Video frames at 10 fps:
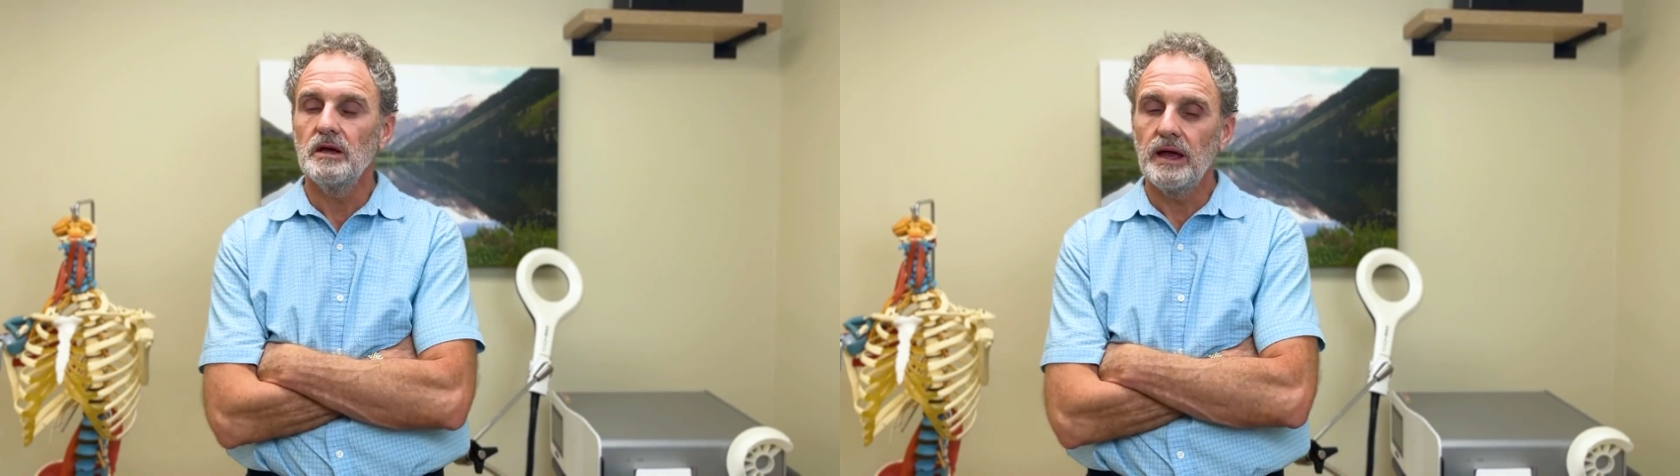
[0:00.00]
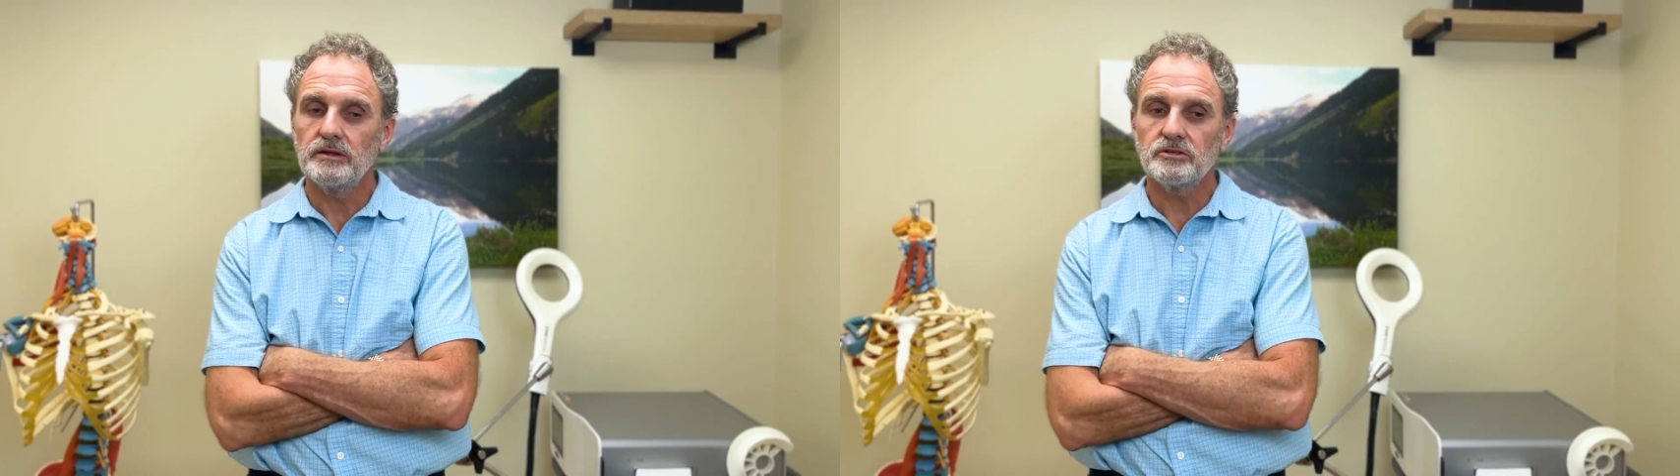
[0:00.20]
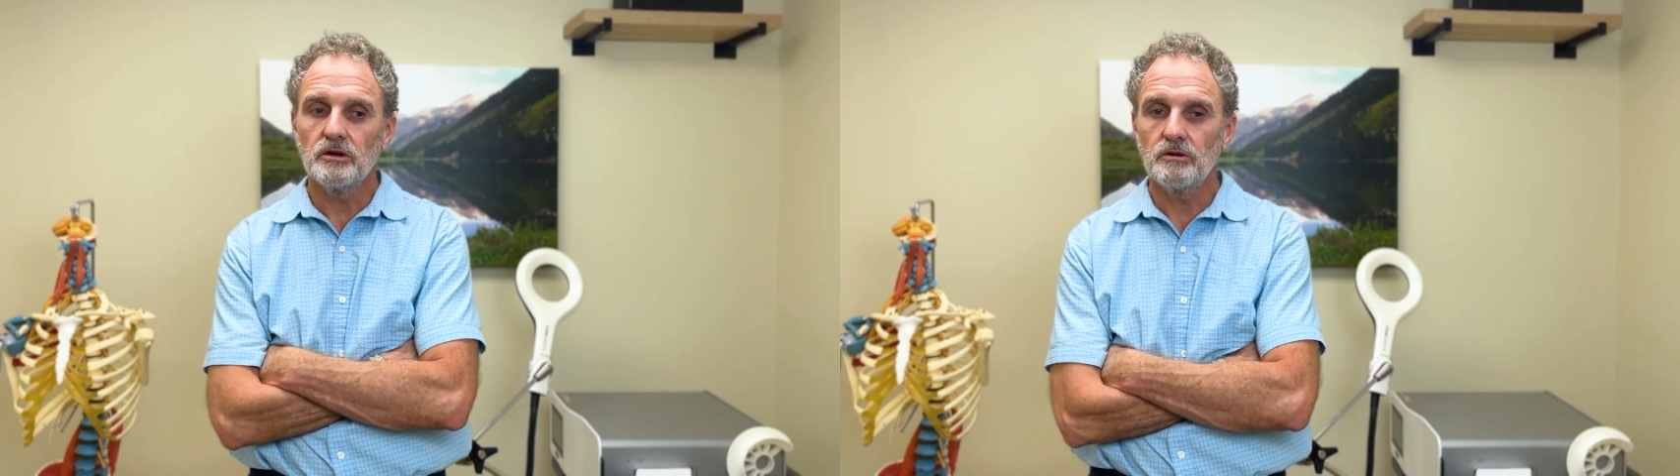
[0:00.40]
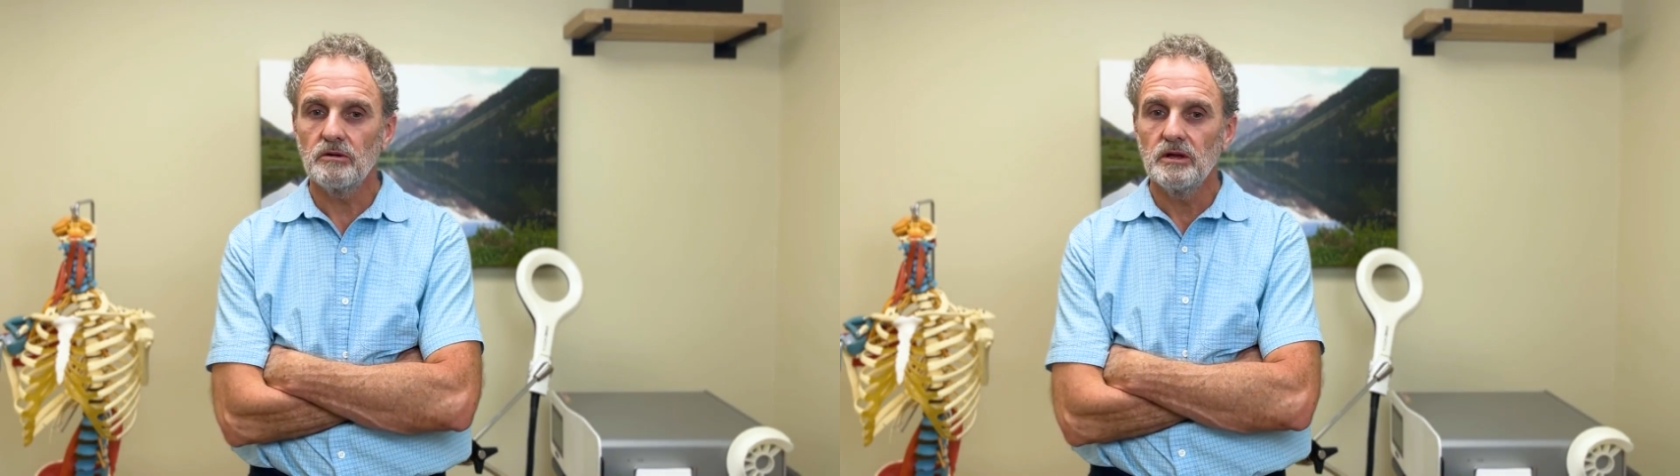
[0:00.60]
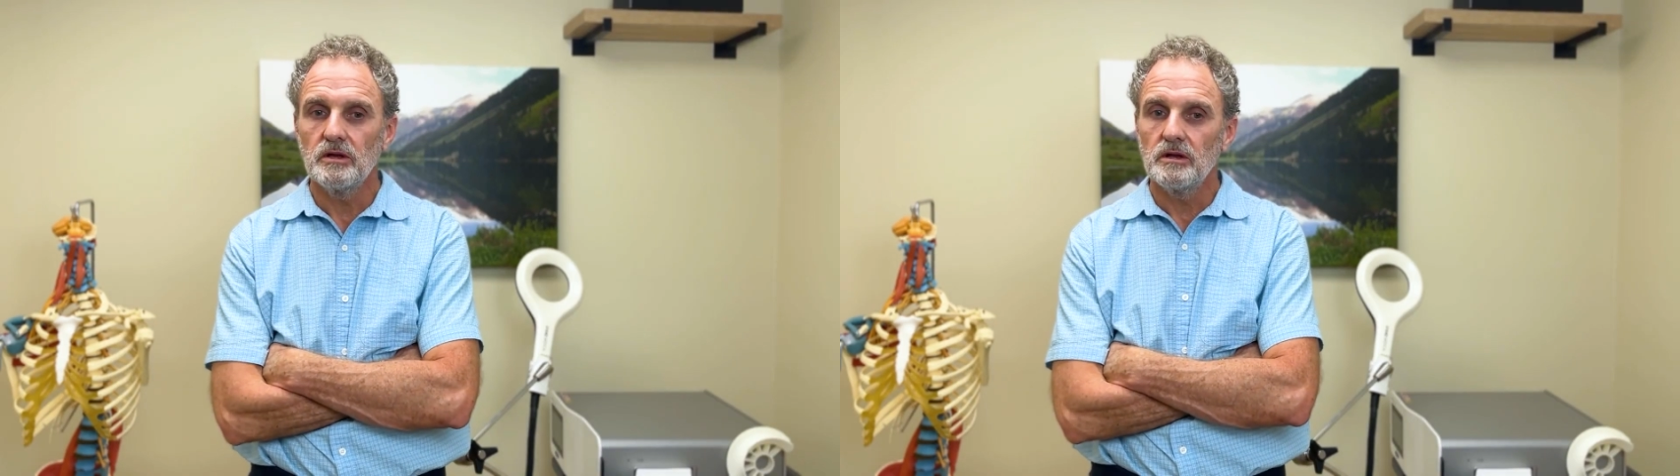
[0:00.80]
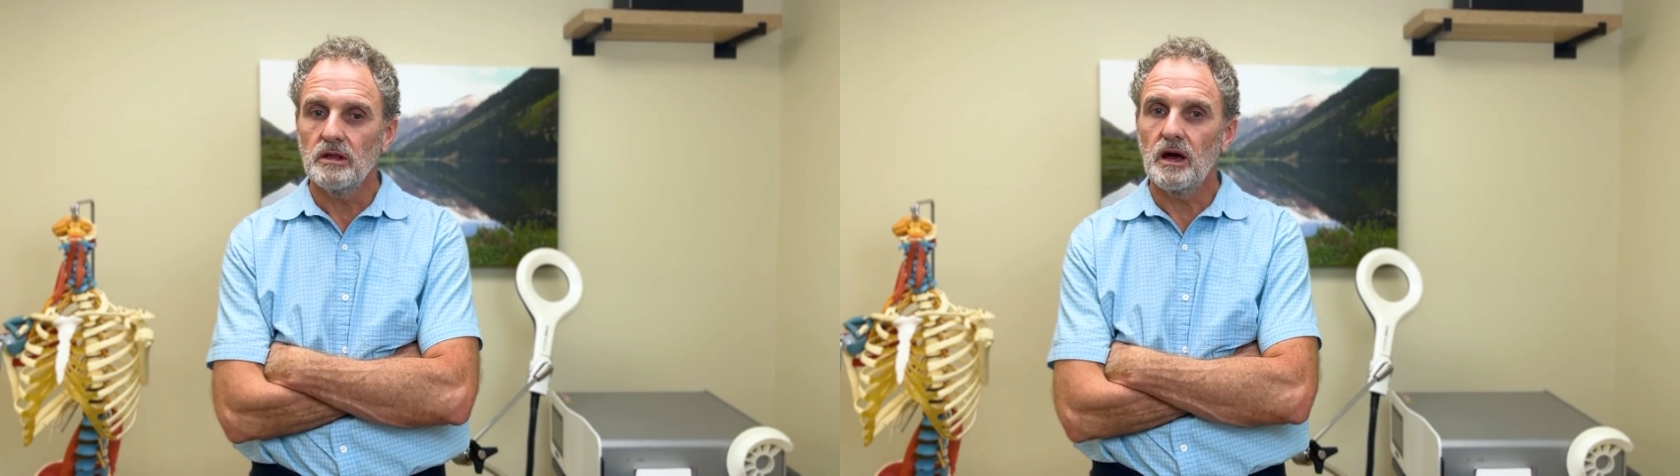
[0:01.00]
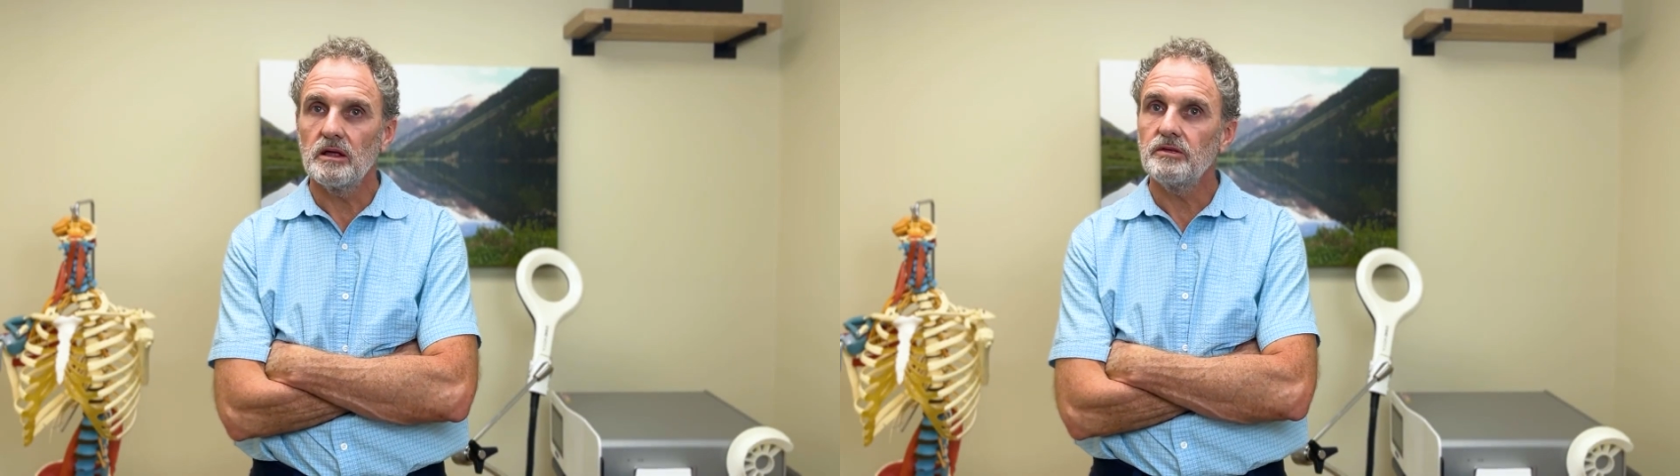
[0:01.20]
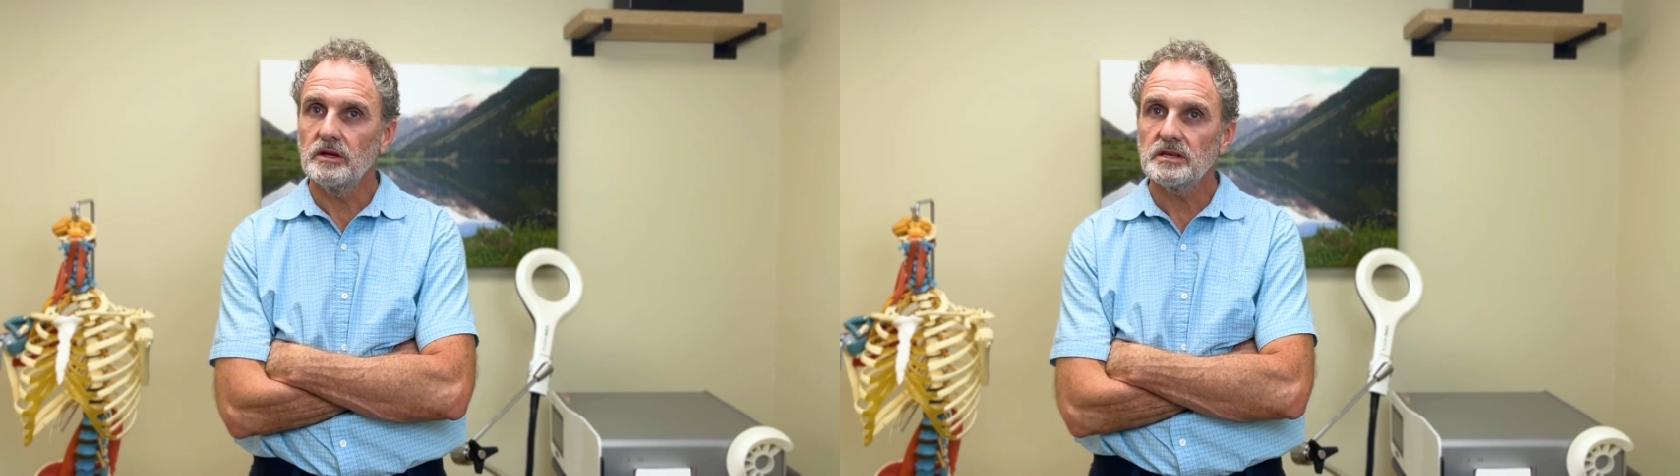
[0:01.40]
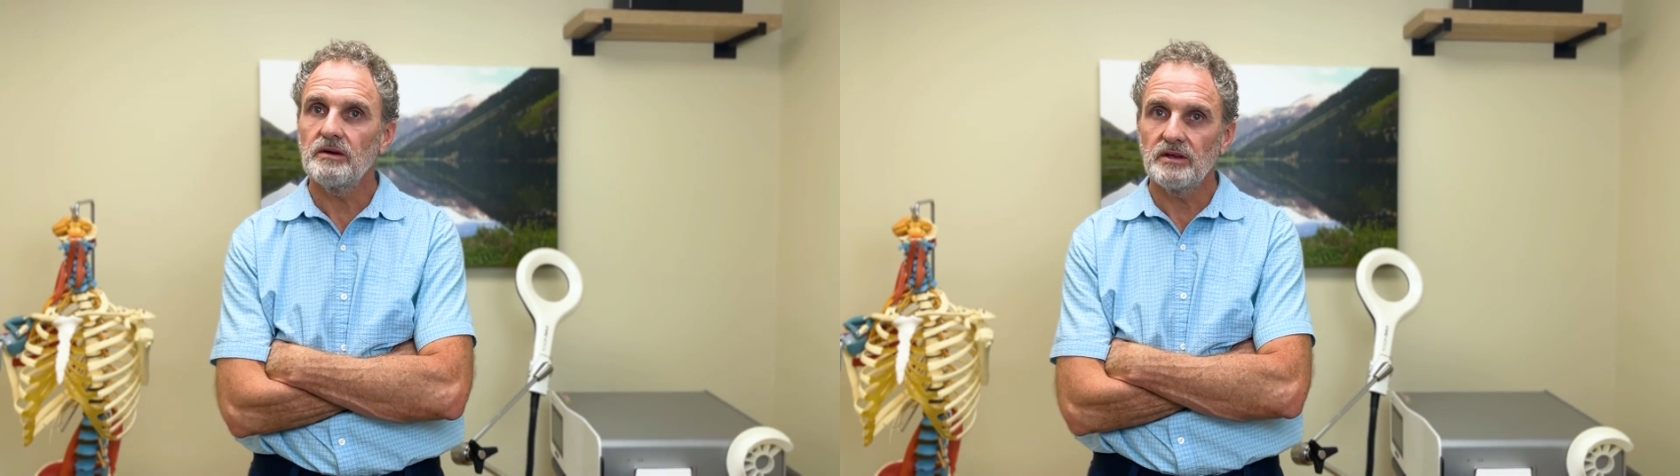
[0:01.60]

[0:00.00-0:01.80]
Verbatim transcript: And so a lot of things have